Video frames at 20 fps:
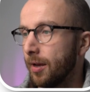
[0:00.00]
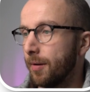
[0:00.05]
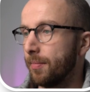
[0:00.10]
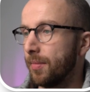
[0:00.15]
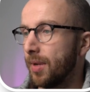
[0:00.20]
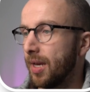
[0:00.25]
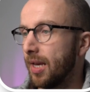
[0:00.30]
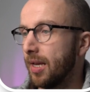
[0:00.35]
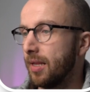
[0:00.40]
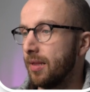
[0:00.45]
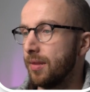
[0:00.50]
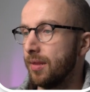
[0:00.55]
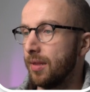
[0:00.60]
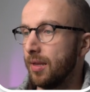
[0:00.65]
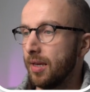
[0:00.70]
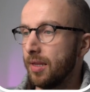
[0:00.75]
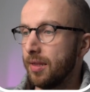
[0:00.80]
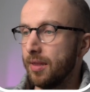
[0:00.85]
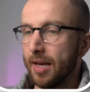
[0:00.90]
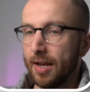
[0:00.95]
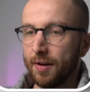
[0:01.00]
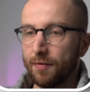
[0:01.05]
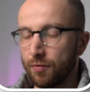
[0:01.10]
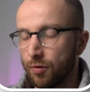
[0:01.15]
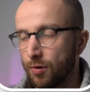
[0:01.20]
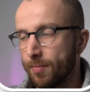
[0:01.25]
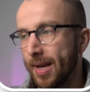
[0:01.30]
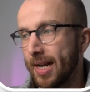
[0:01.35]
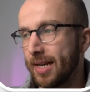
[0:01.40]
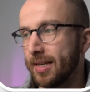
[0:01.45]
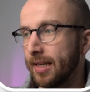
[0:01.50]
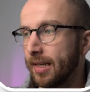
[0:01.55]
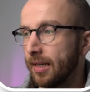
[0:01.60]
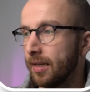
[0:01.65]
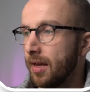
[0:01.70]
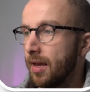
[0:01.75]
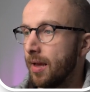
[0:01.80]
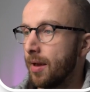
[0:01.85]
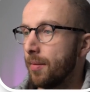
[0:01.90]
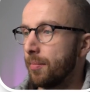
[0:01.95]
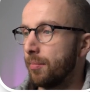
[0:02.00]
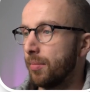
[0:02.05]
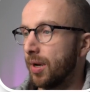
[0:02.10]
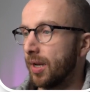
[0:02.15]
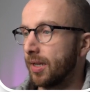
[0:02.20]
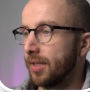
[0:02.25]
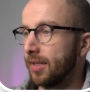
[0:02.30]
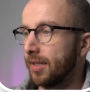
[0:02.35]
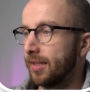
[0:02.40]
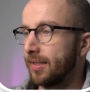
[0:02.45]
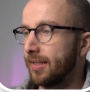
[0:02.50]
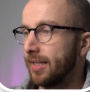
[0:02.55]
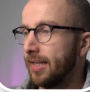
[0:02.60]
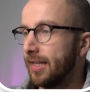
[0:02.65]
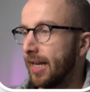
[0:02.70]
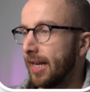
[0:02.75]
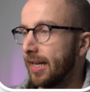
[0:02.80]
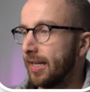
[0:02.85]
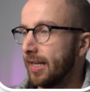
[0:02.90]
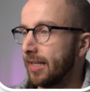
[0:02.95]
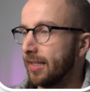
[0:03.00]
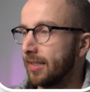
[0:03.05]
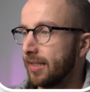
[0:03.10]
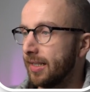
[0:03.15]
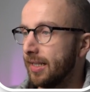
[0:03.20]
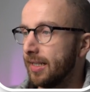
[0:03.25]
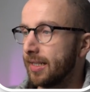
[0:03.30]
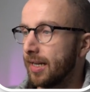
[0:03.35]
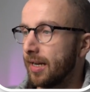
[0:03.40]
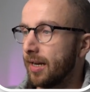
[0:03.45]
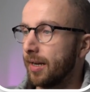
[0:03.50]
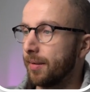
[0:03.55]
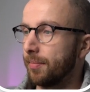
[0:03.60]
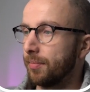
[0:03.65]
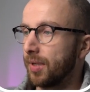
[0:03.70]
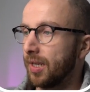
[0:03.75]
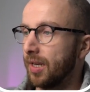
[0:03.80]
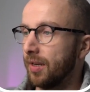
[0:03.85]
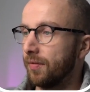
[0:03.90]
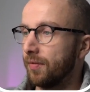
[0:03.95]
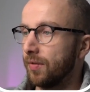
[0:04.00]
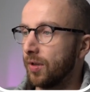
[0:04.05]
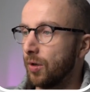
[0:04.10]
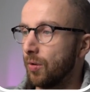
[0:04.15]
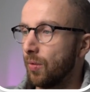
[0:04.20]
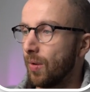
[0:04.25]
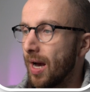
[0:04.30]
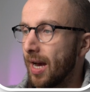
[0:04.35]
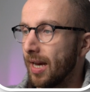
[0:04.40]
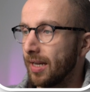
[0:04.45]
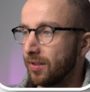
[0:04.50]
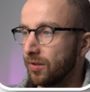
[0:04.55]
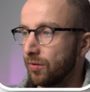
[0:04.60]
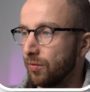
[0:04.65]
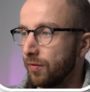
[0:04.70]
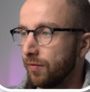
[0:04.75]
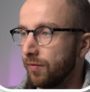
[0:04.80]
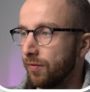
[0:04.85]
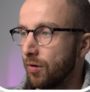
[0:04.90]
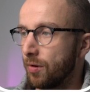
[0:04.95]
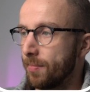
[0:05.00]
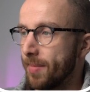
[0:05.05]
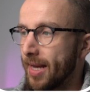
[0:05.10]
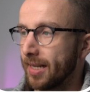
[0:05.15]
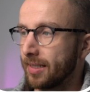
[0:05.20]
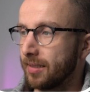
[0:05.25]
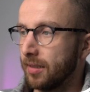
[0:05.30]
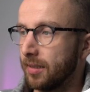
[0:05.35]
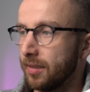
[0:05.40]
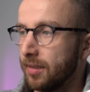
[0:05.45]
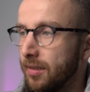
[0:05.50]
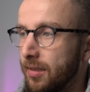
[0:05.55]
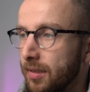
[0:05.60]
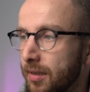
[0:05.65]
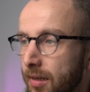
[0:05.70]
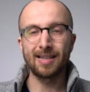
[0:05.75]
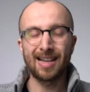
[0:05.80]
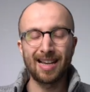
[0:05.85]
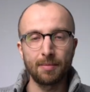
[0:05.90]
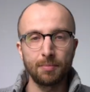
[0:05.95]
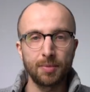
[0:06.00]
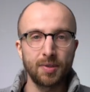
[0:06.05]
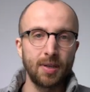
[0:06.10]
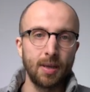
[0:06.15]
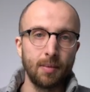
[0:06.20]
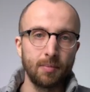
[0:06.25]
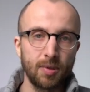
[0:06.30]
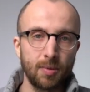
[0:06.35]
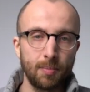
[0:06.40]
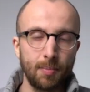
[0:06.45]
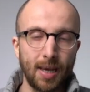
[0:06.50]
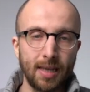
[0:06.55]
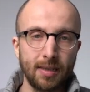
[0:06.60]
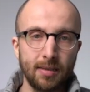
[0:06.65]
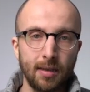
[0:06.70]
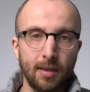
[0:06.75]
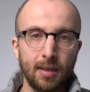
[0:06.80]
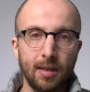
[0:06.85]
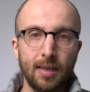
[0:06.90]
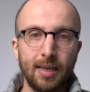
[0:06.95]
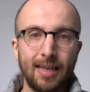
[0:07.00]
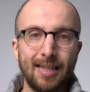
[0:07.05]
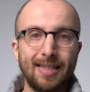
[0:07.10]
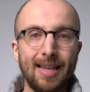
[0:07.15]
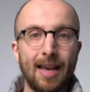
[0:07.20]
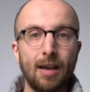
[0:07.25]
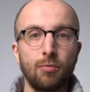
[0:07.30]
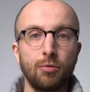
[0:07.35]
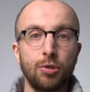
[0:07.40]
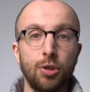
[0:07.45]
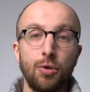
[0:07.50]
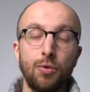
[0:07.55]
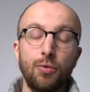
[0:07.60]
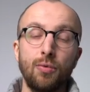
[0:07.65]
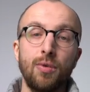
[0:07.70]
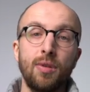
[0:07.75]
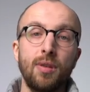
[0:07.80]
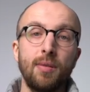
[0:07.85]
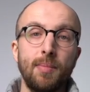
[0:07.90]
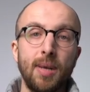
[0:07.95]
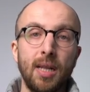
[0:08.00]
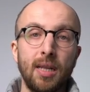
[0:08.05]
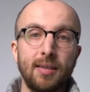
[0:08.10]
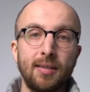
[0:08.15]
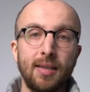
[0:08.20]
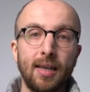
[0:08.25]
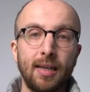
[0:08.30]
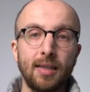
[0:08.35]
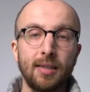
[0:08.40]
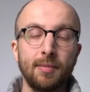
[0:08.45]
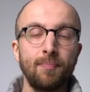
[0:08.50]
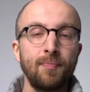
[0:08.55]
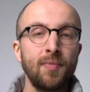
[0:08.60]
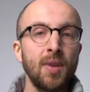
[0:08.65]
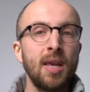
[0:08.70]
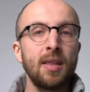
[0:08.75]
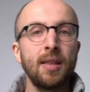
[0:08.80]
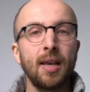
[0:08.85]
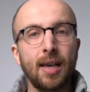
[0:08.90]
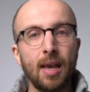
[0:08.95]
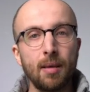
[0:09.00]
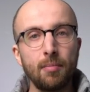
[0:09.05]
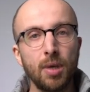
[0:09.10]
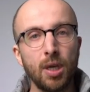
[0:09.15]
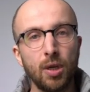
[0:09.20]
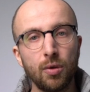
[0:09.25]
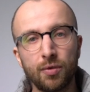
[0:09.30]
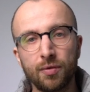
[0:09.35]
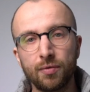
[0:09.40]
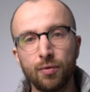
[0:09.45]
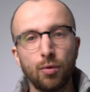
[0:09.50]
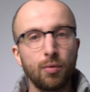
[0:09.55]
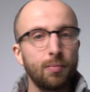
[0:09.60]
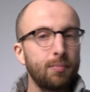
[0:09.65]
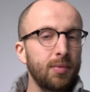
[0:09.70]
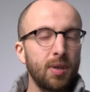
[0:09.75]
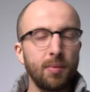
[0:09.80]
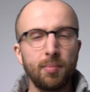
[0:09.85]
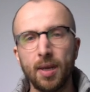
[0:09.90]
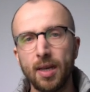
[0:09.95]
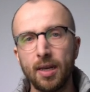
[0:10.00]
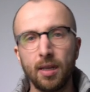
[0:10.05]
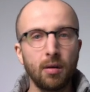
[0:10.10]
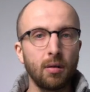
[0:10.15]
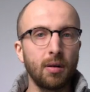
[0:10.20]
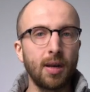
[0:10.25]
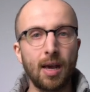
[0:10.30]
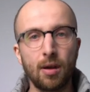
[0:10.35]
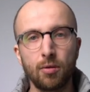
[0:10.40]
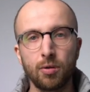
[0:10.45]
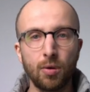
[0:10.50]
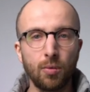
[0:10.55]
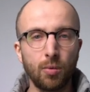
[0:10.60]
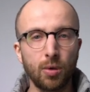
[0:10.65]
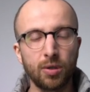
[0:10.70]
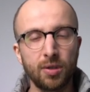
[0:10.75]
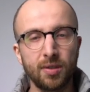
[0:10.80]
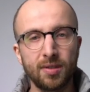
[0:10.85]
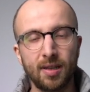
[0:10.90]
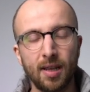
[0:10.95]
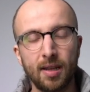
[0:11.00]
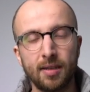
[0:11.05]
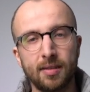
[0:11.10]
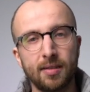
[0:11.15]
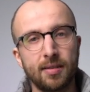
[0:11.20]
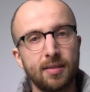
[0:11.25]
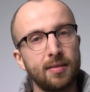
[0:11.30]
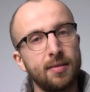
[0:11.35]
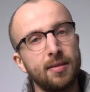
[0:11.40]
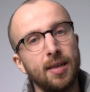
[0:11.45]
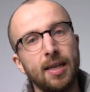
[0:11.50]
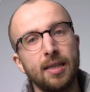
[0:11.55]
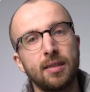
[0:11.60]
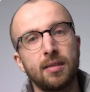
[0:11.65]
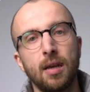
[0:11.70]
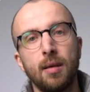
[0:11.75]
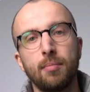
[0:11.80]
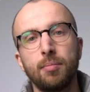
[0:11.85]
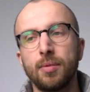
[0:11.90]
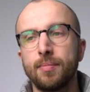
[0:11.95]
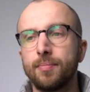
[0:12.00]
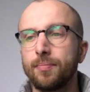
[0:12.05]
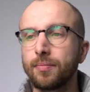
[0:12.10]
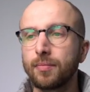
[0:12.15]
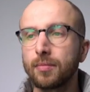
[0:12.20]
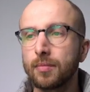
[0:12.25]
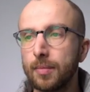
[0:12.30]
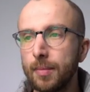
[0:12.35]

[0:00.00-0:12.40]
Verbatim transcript: um, in, in that formatting. But C date and C time give you ISO formatted timestamps basically down to the millisecond. That can be useful depending on how you want to set things up